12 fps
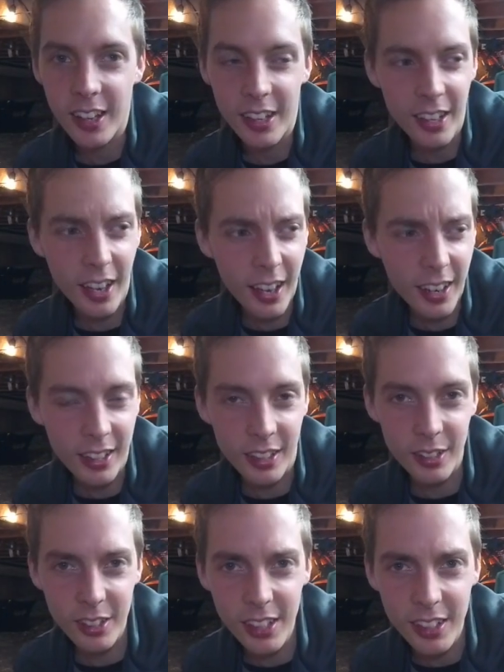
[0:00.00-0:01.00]
You gotta
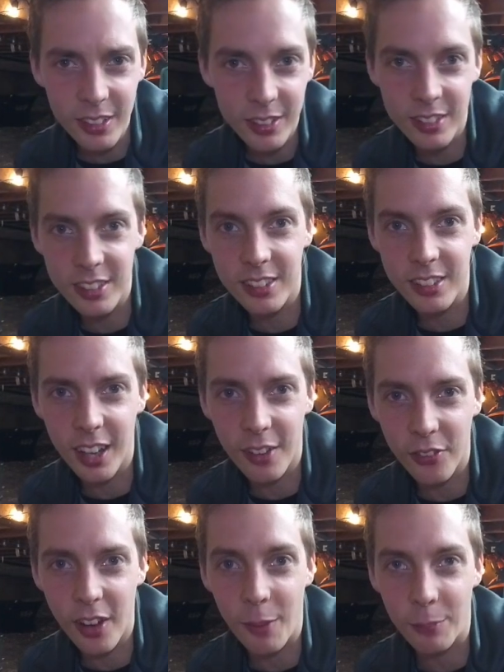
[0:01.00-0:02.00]
clean your
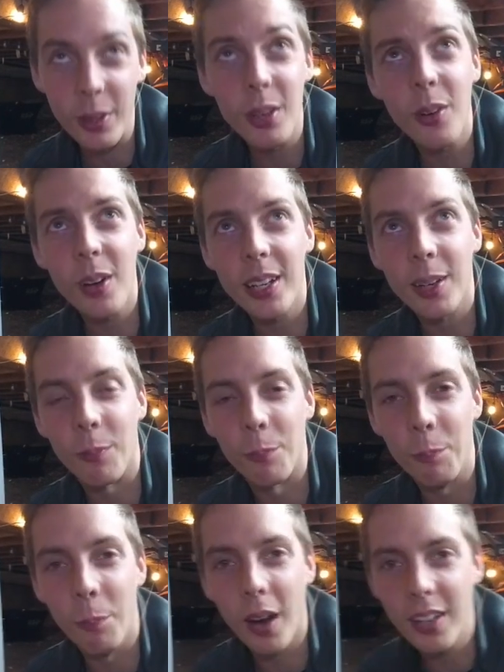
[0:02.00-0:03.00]
stuff up. You don't want your
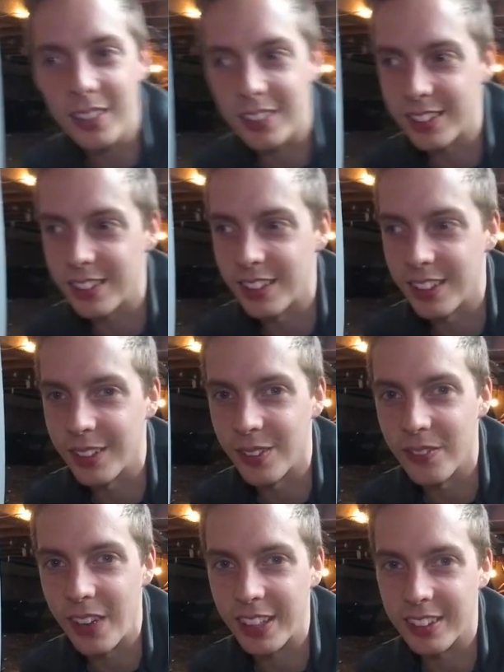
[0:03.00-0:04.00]
buddies seeing your
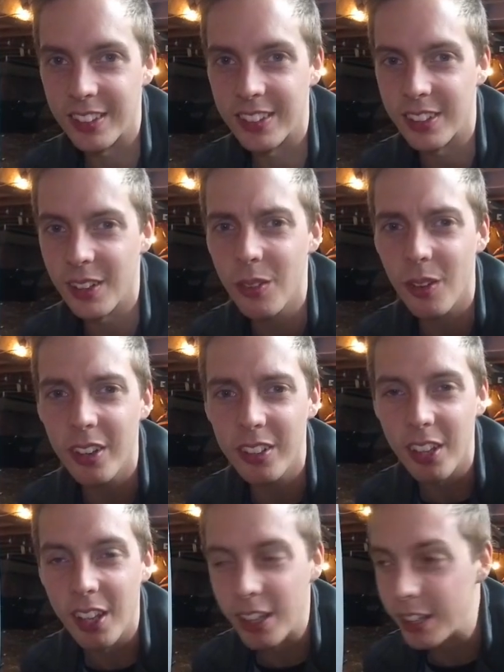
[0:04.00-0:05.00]
messes. You don't want
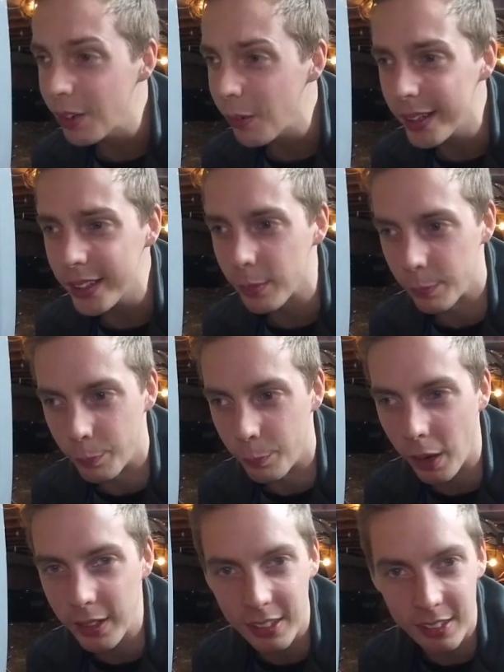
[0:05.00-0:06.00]
you don't want your
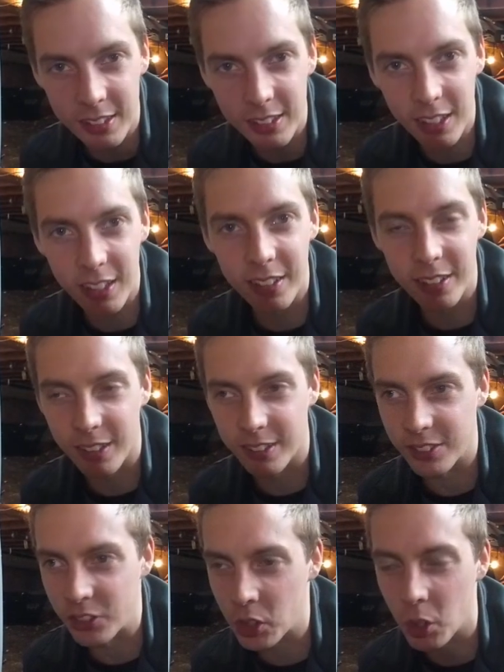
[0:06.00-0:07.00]
buddies seeing your
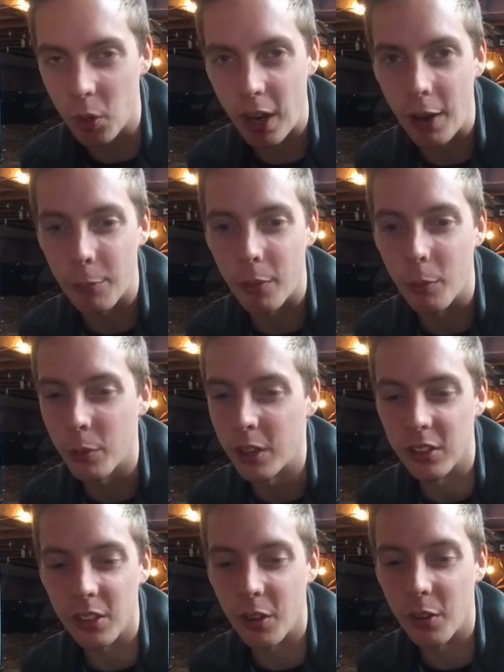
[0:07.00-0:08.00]
crap when
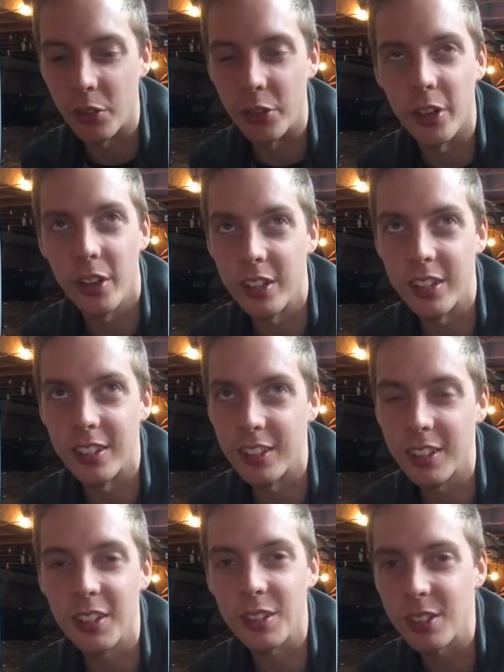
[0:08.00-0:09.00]
it's all dirty.
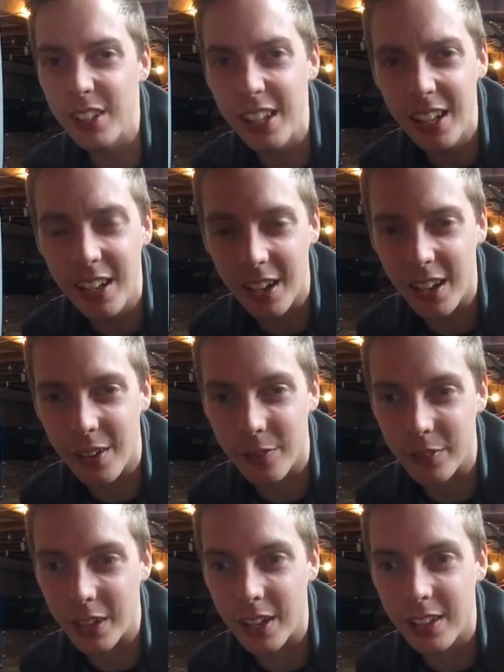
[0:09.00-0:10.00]
Clean it up,
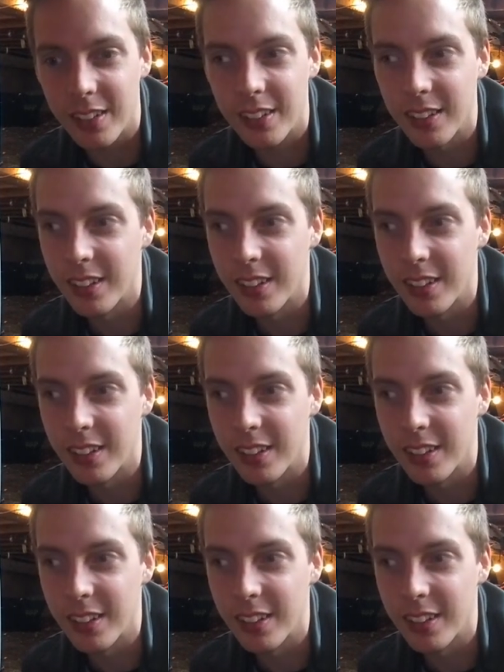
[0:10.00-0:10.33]
man.